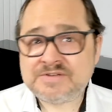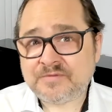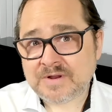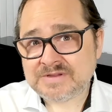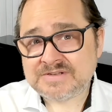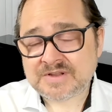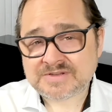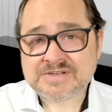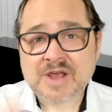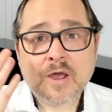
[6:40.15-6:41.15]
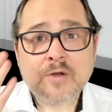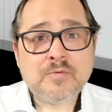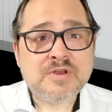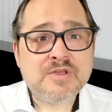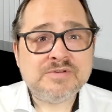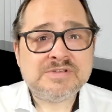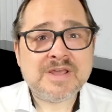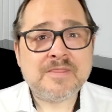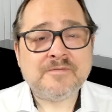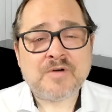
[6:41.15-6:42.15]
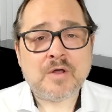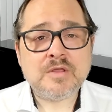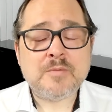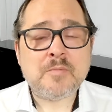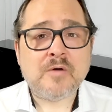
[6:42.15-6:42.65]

For instance, reducing the volume